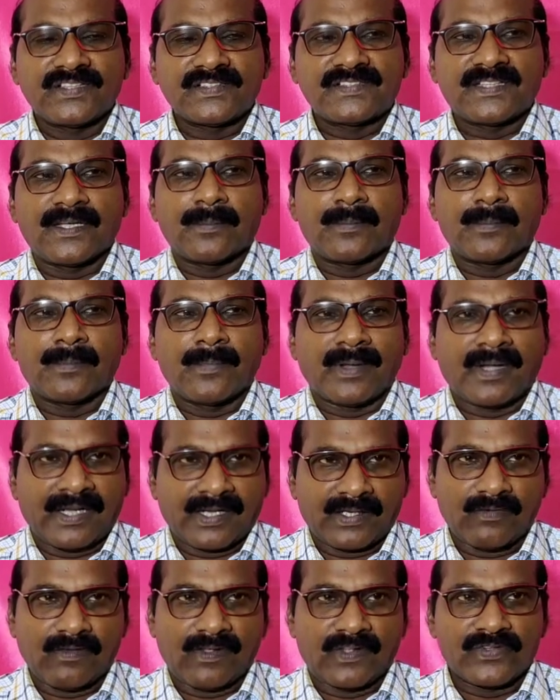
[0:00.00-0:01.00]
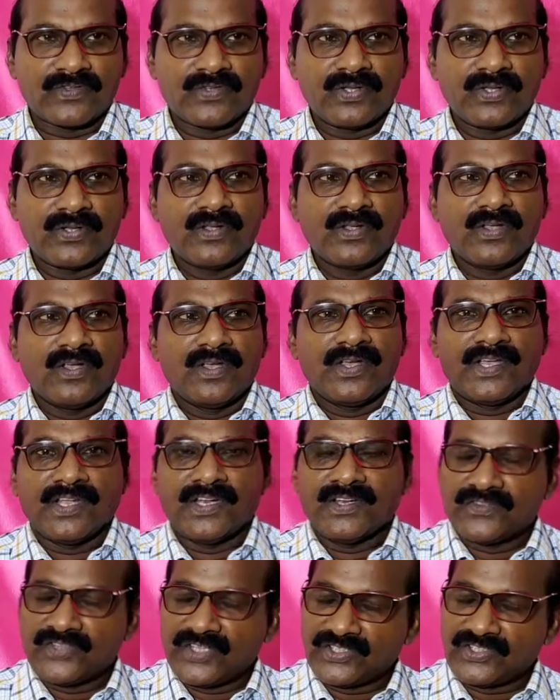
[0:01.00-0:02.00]
some request.
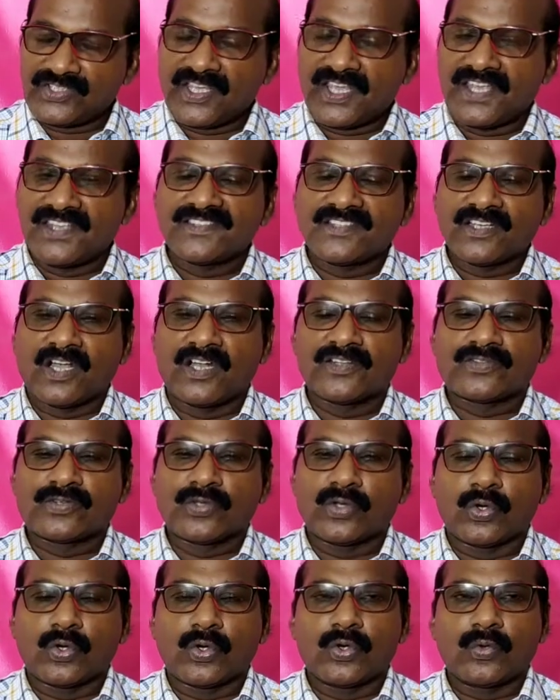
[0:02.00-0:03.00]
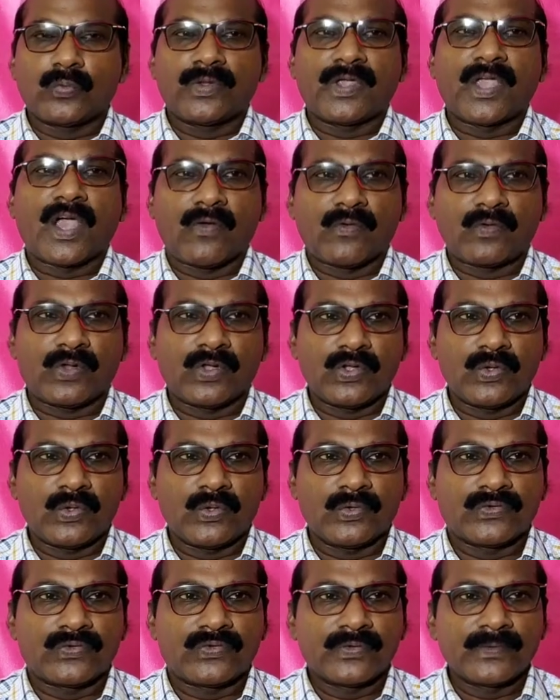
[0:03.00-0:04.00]
In such case also we have to
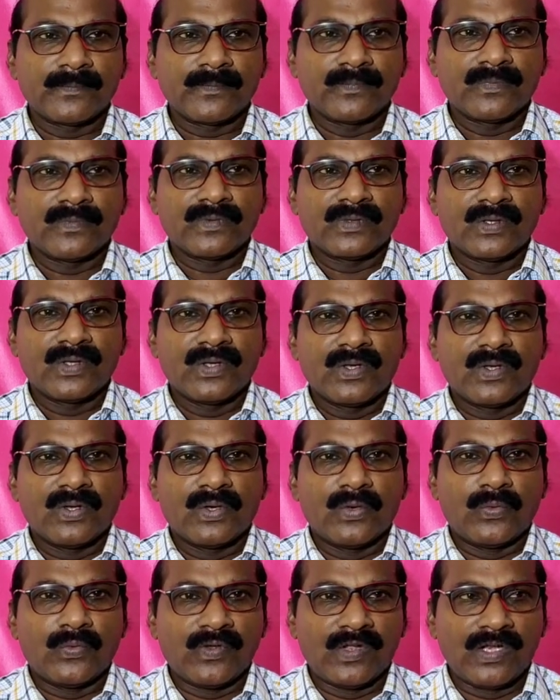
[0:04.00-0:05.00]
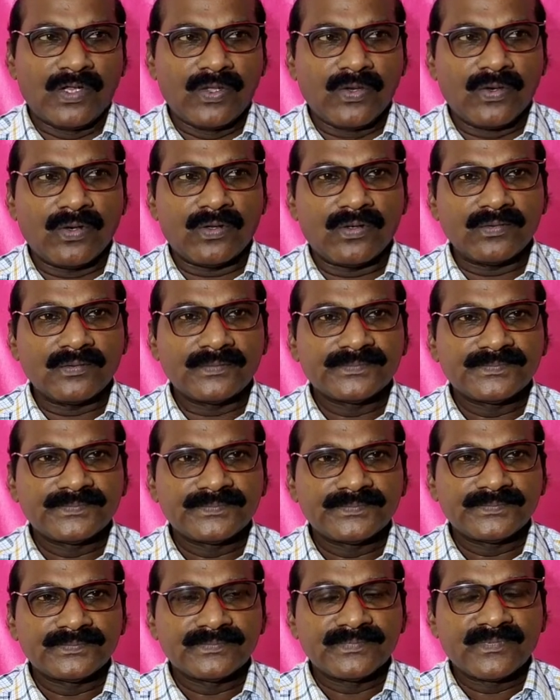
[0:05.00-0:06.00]
use will you,
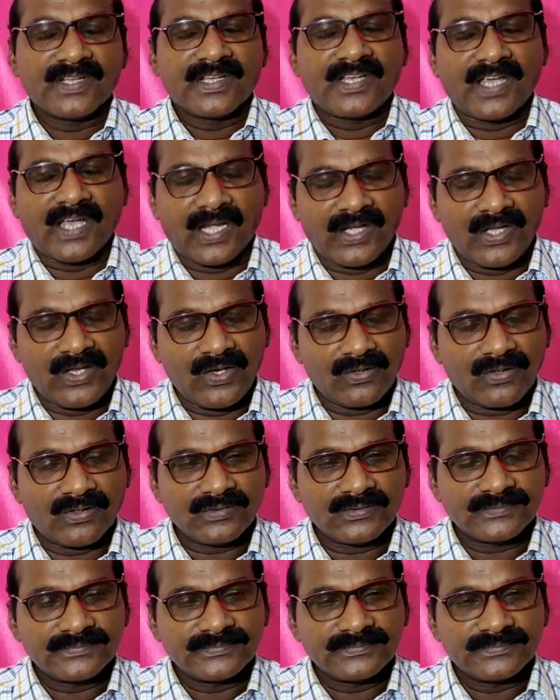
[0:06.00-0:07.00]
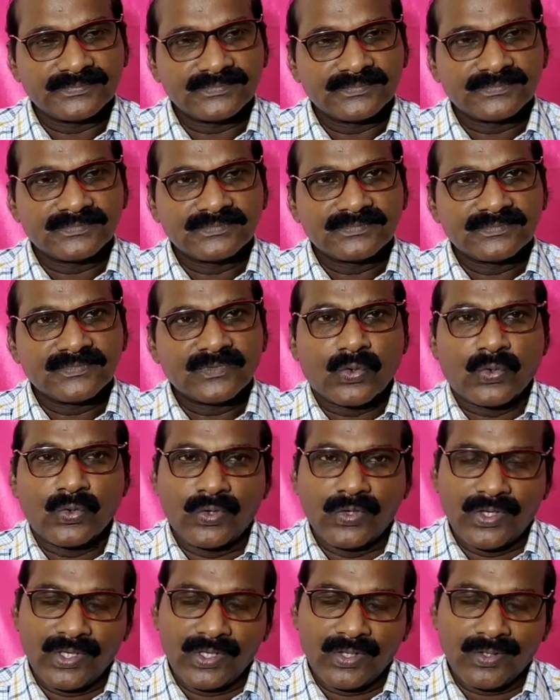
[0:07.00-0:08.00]
can you,
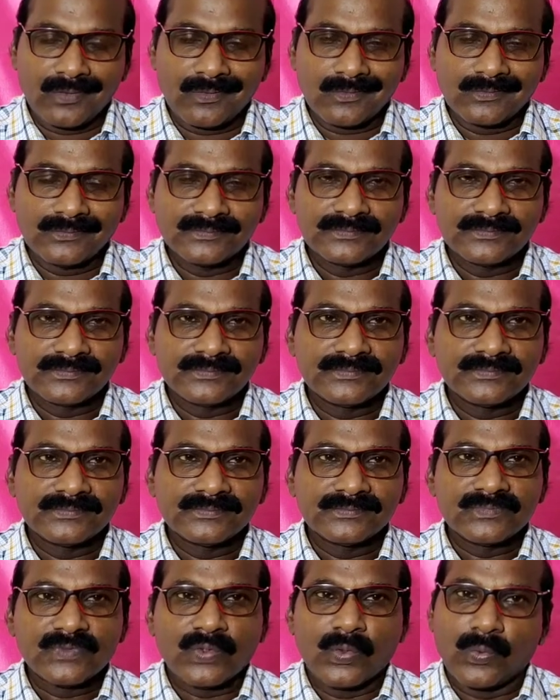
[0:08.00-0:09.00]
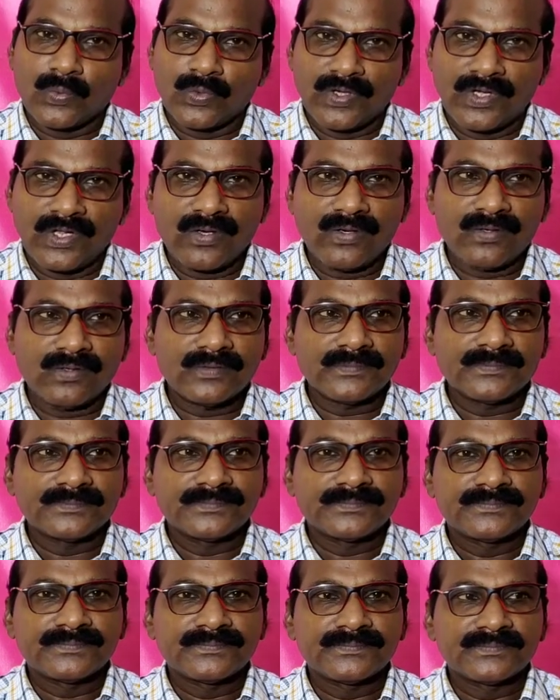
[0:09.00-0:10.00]
could you, would you,
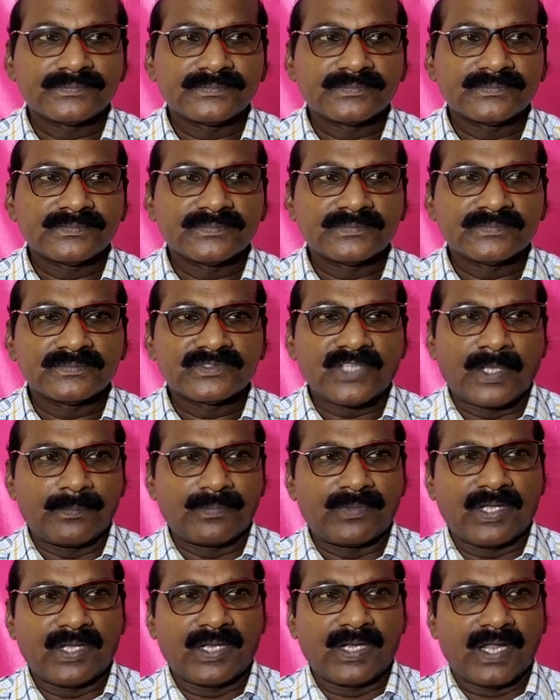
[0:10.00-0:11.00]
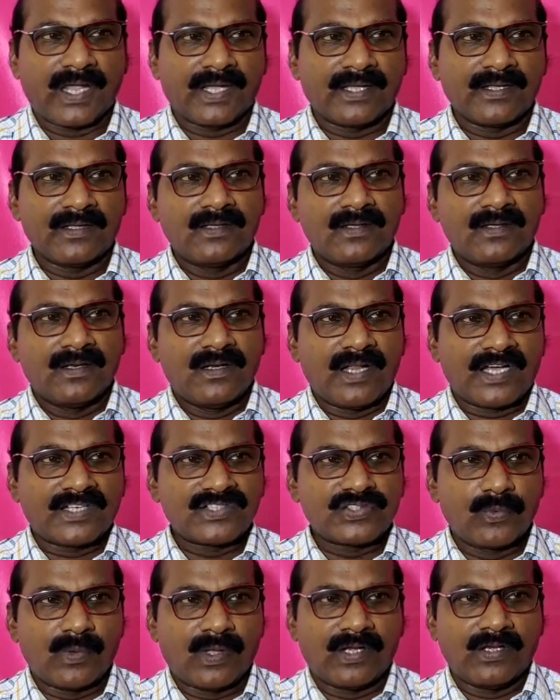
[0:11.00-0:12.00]
something like.
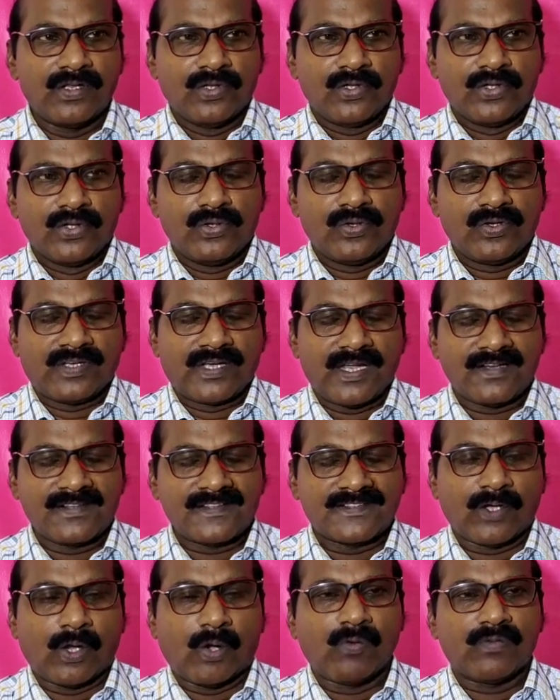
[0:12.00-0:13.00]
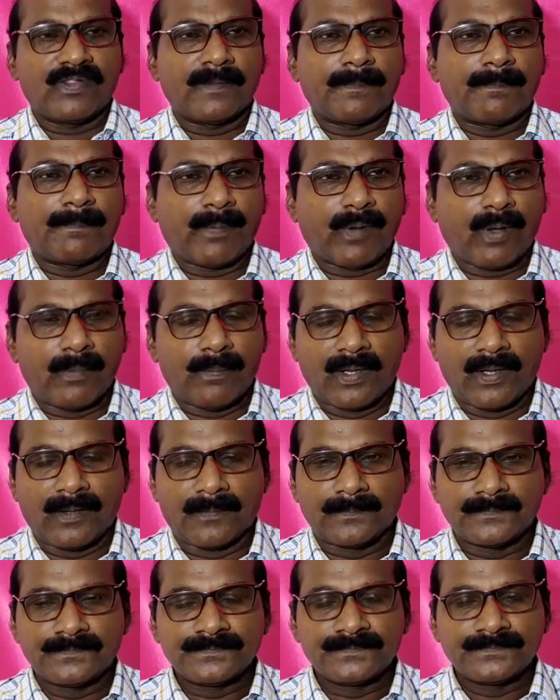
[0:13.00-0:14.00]
Next one, you can solve the
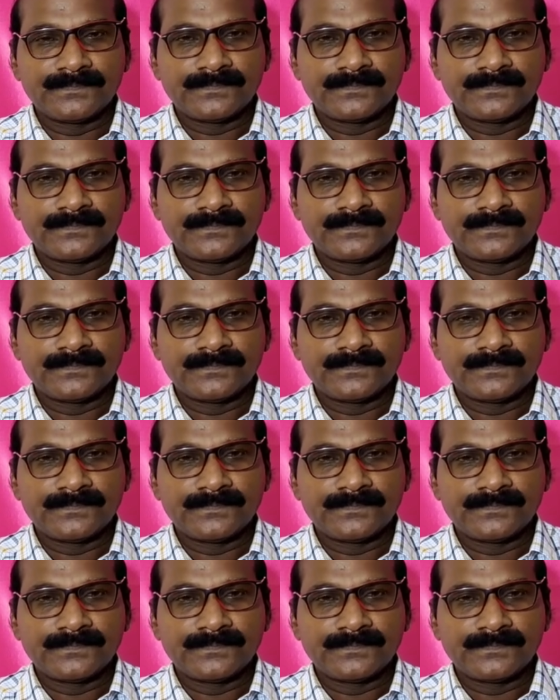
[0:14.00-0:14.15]
problem.